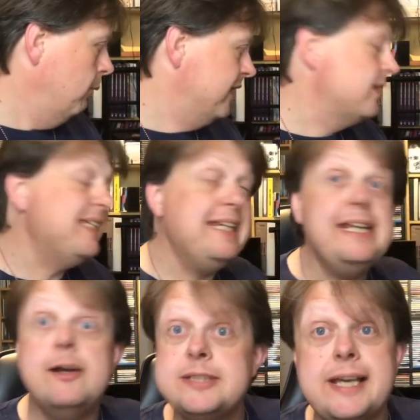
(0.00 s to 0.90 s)
went to
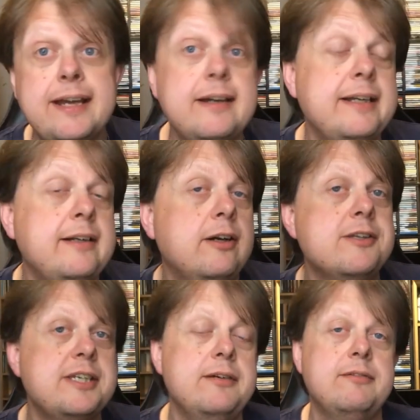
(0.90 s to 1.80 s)
see Leo Sayer in
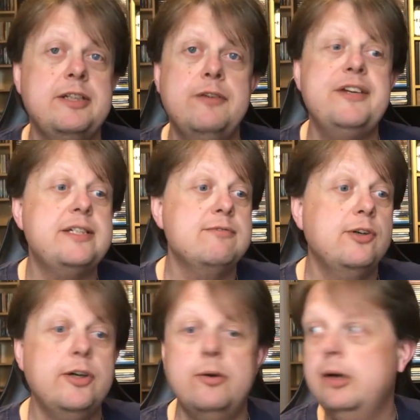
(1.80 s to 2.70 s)
concert at New Theatre
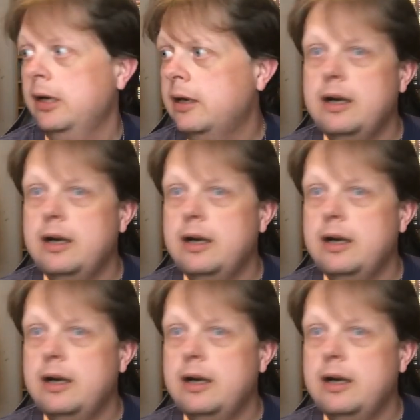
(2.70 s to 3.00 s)
Royal.